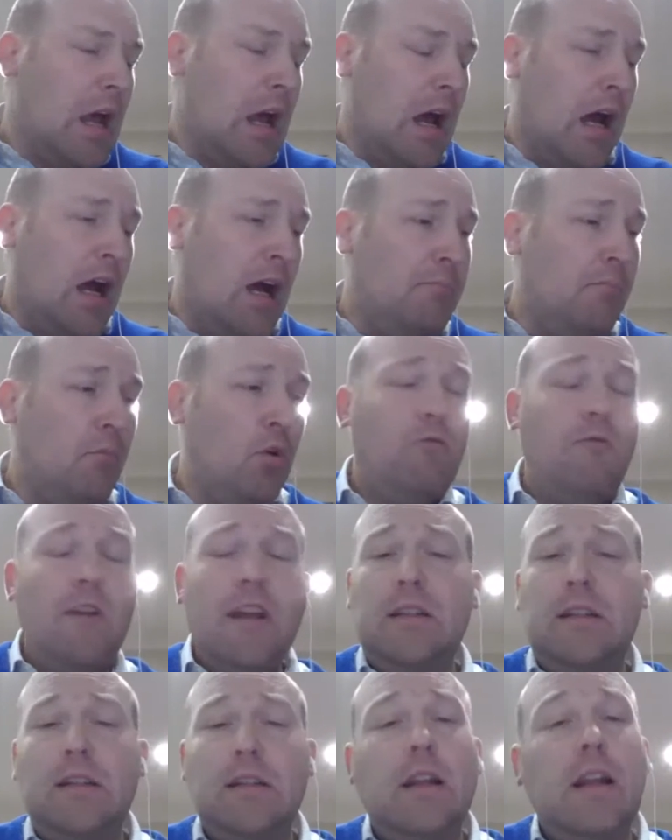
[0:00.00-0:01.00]
More
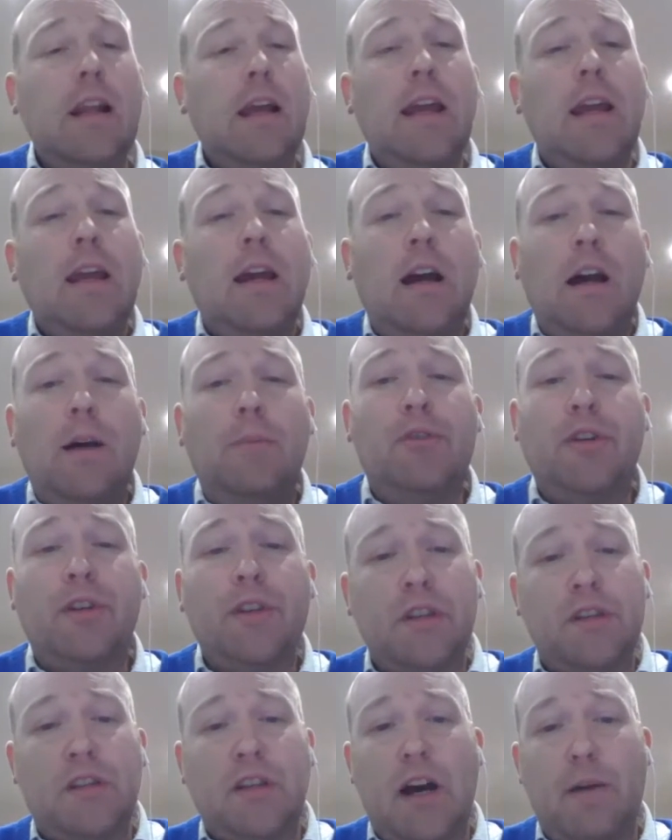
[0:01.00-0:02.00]
recently,
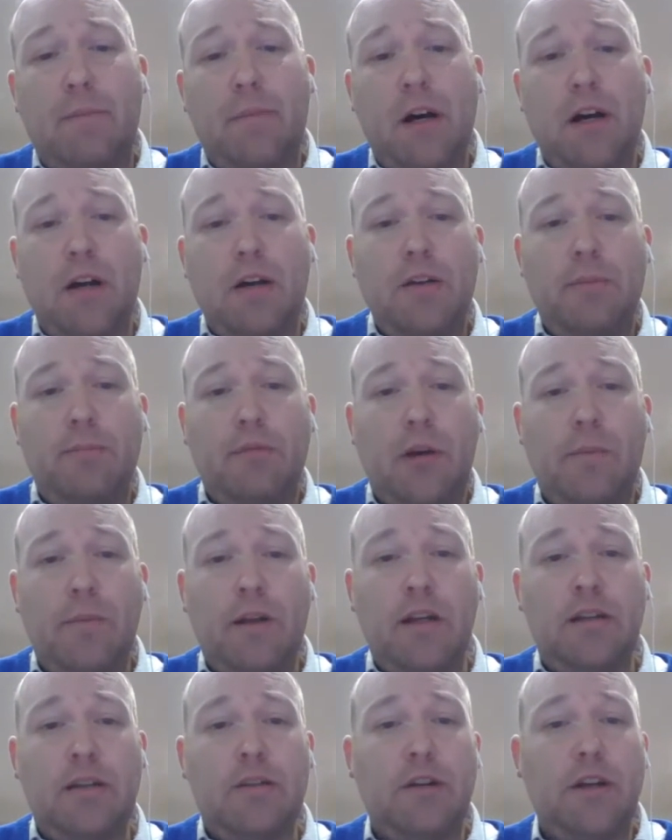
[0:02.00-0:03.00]
during the summer, the Prime
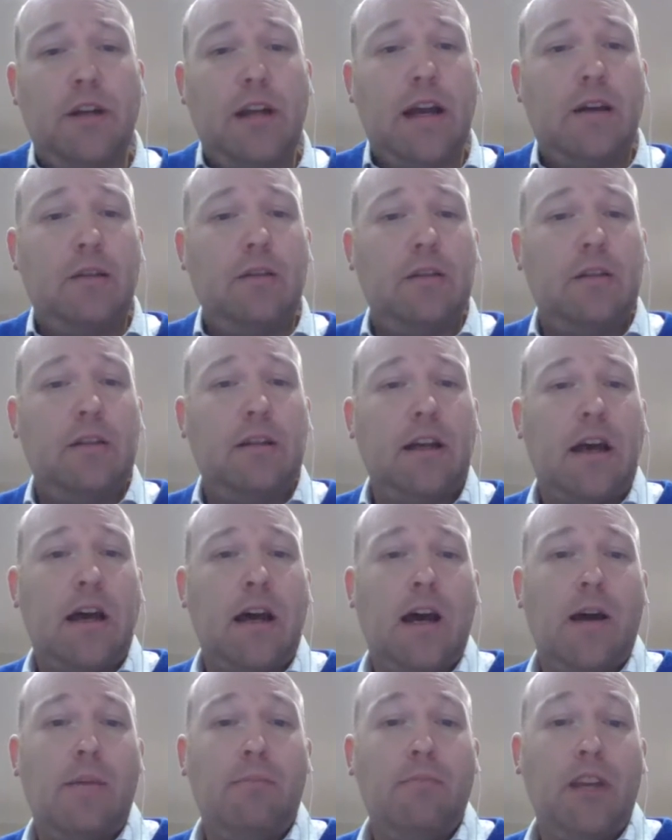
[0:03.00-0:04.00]
Minister announced
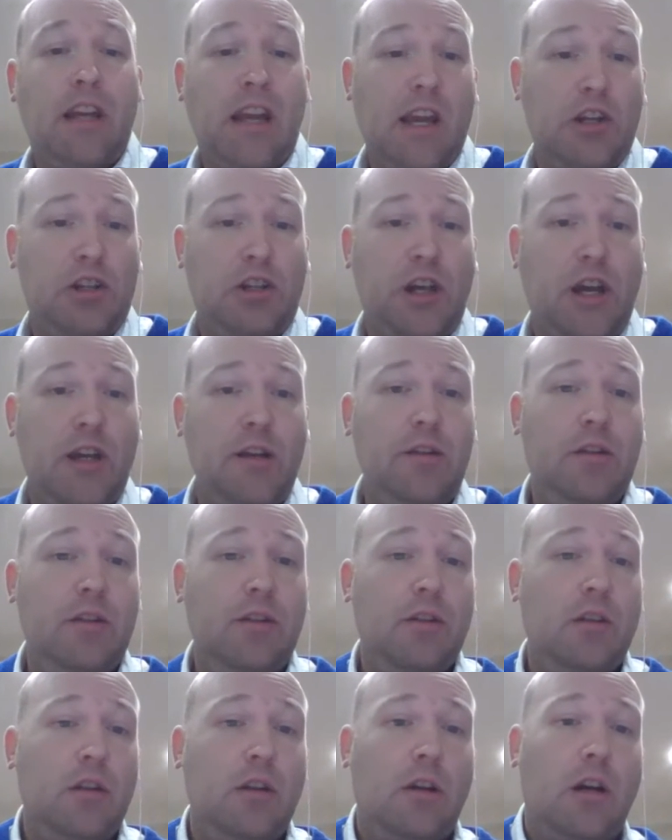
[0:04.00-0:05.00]
Gear
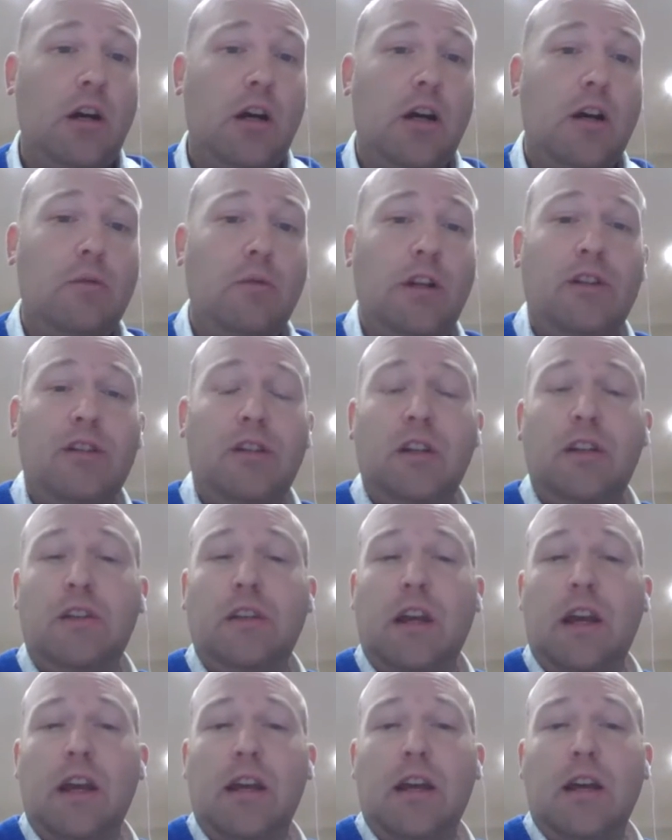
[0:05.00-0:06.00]
Change, which is
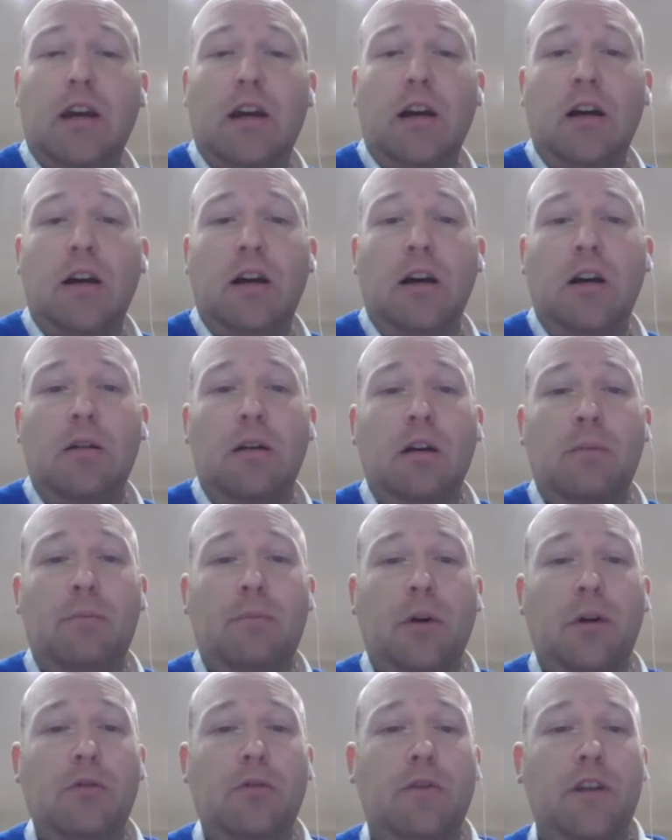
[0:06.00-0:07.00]
a
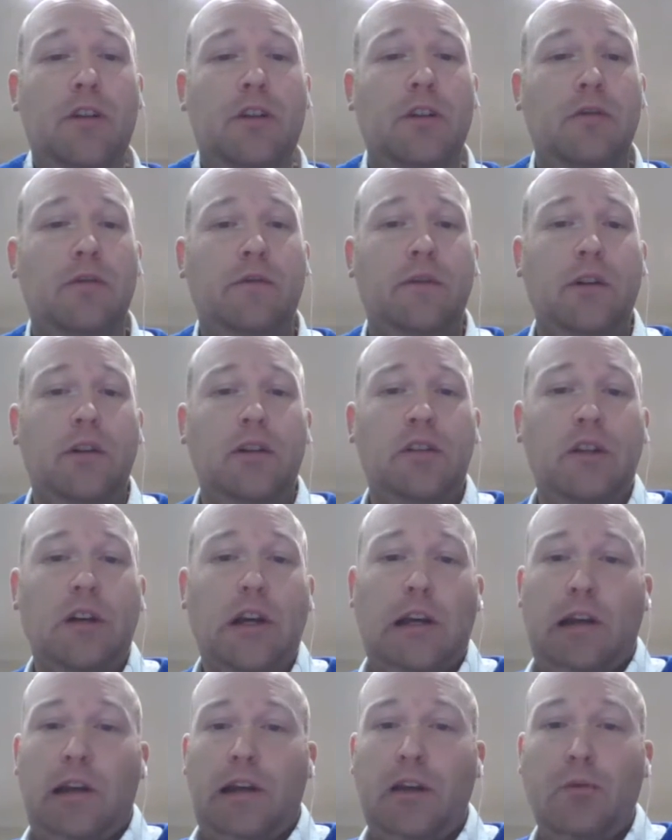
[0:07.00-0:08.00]
bold vision for
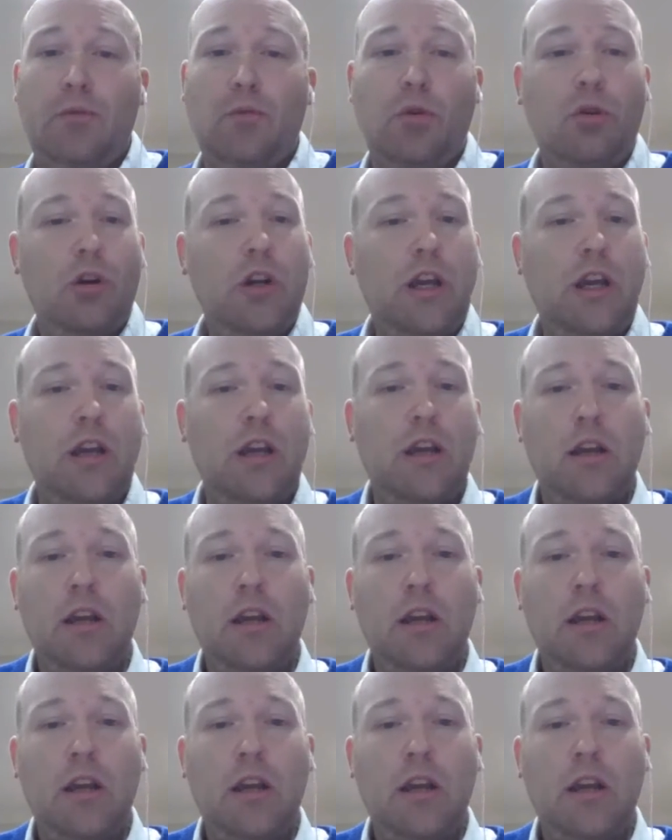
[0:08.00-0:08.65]
cycling and walking.